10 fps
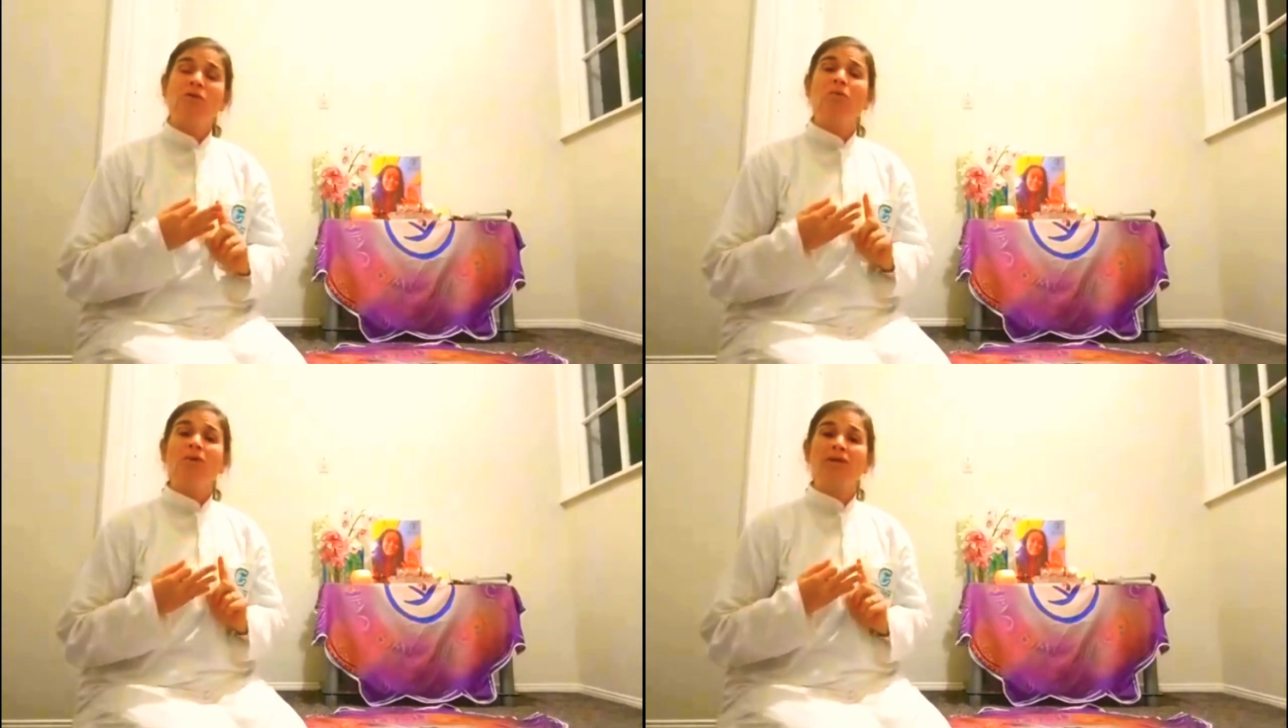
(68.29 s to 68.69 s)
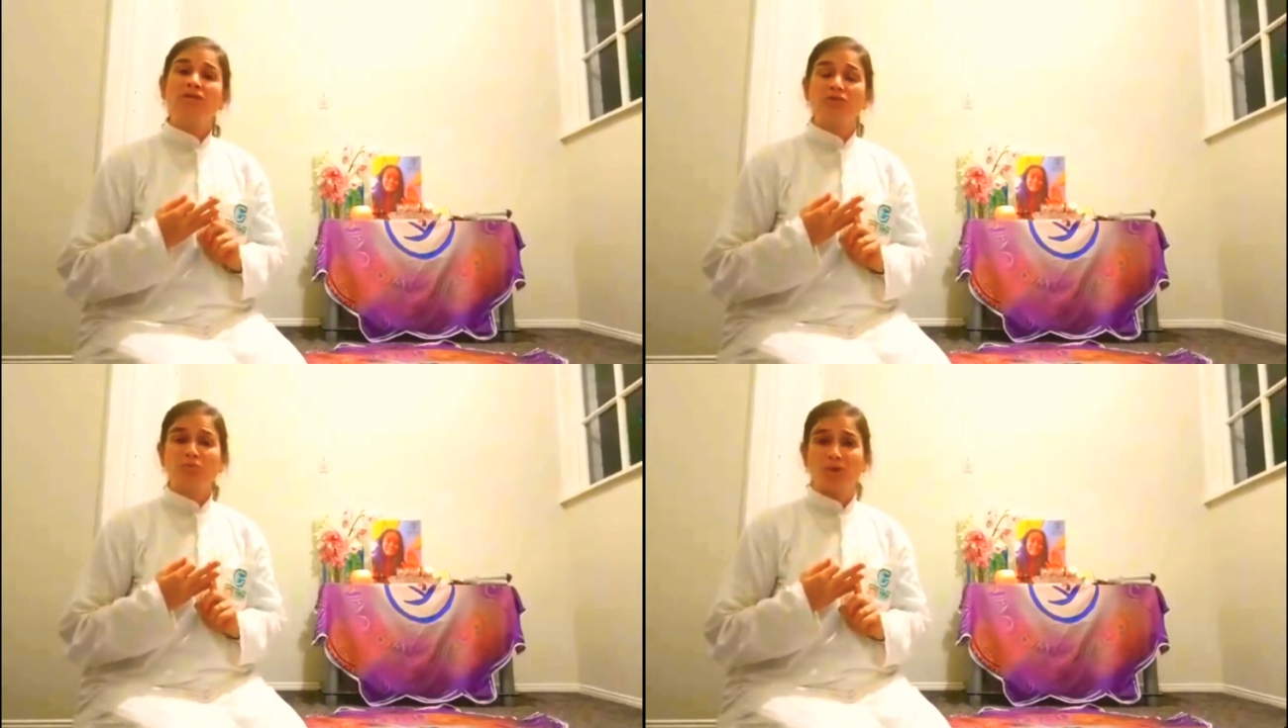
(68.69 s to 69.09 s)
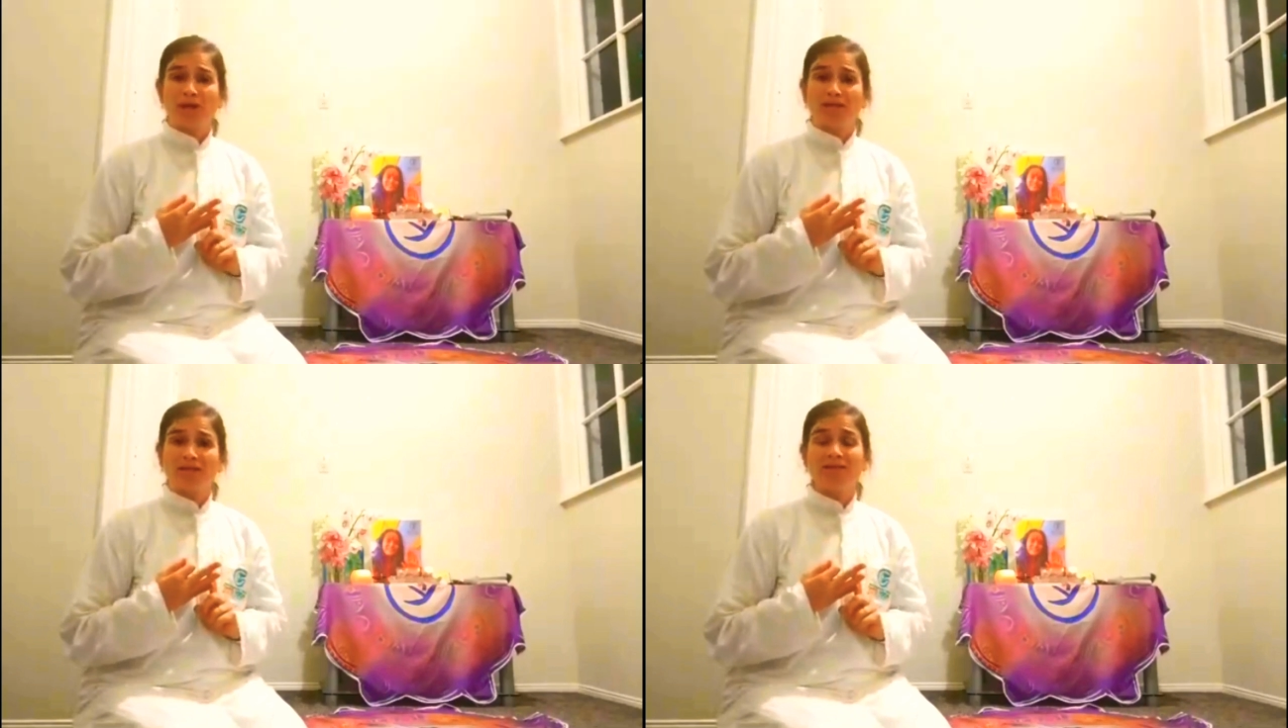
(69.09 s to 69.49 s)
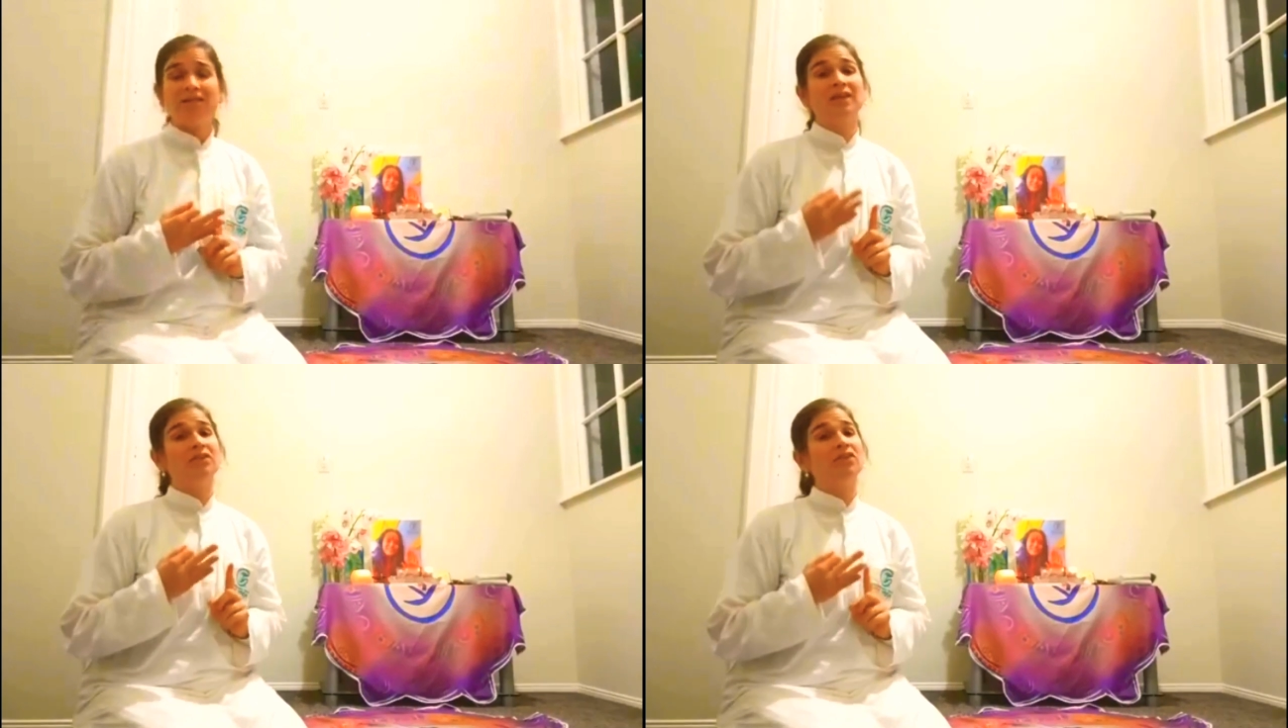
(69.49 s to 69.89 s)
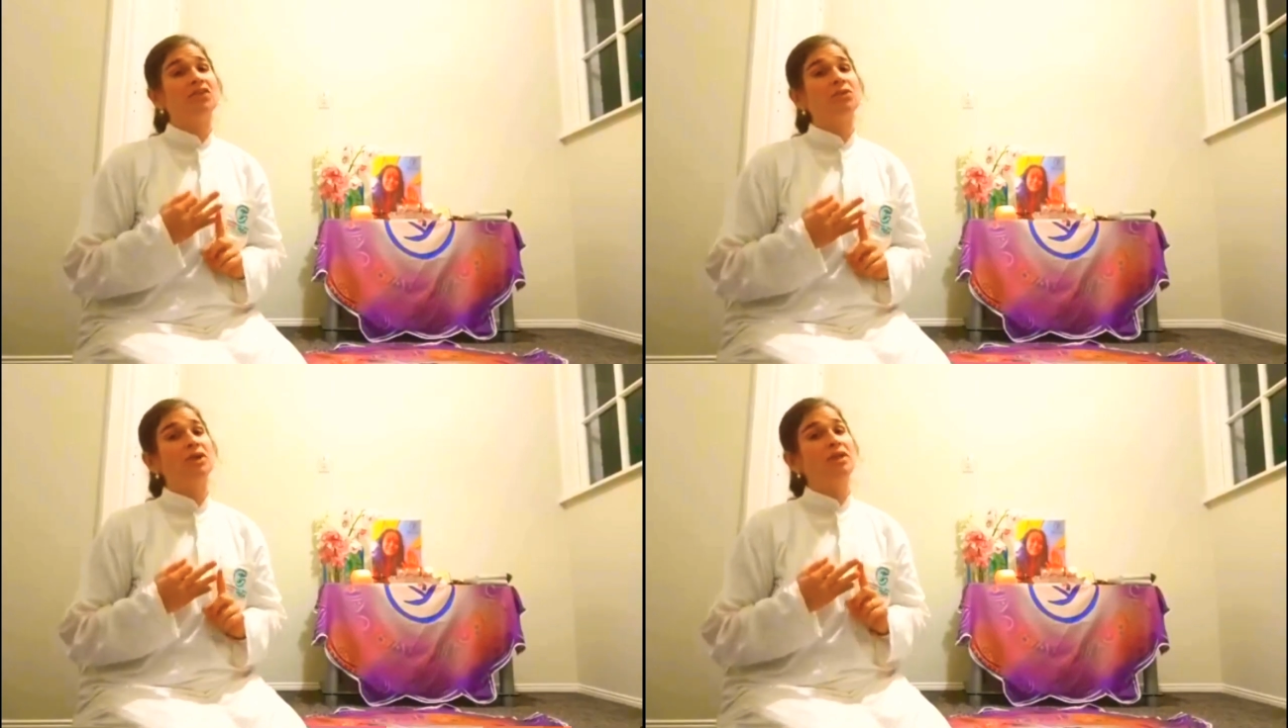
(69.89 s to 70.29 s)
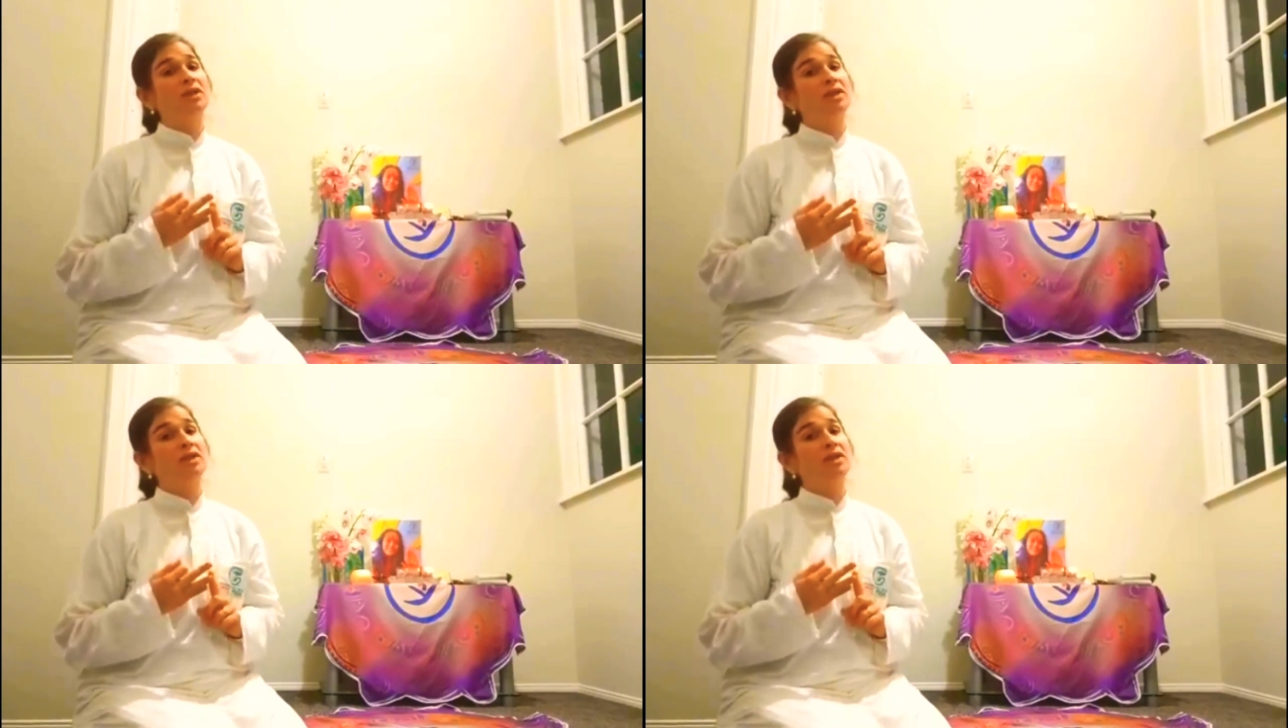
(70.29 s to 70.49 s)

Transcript: we need to practice in 3